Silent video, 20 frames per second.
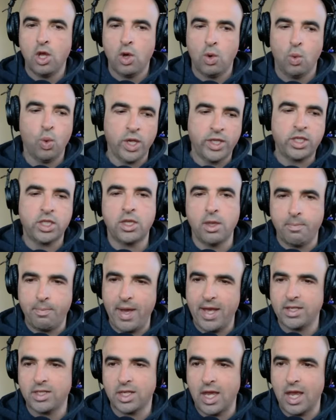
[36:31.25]
what's the
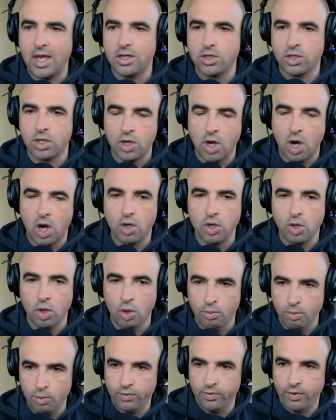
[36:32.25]
best case scenario
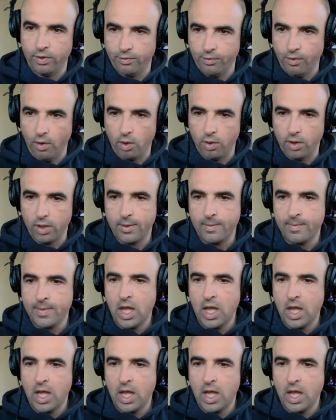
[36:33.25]
moving forward?